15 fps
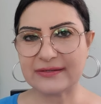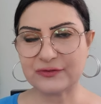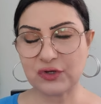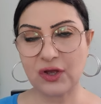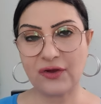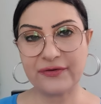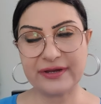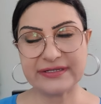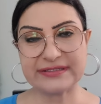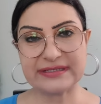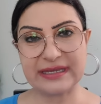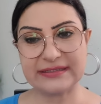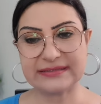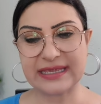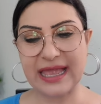
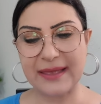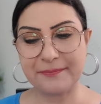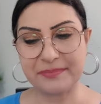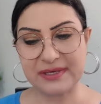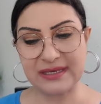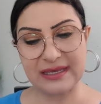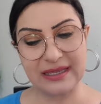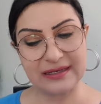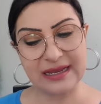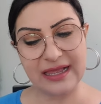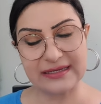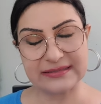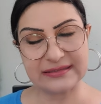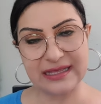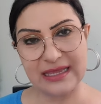Taurus, it can be a
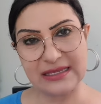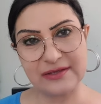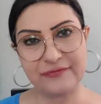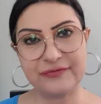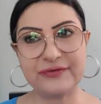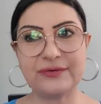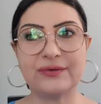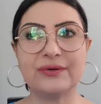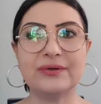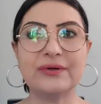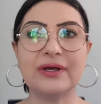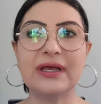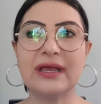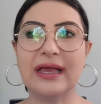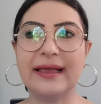nice day if
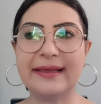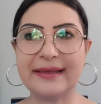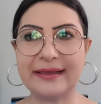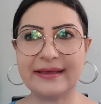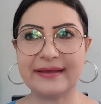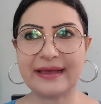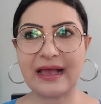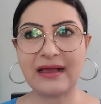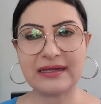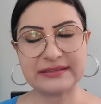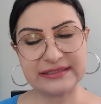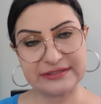you are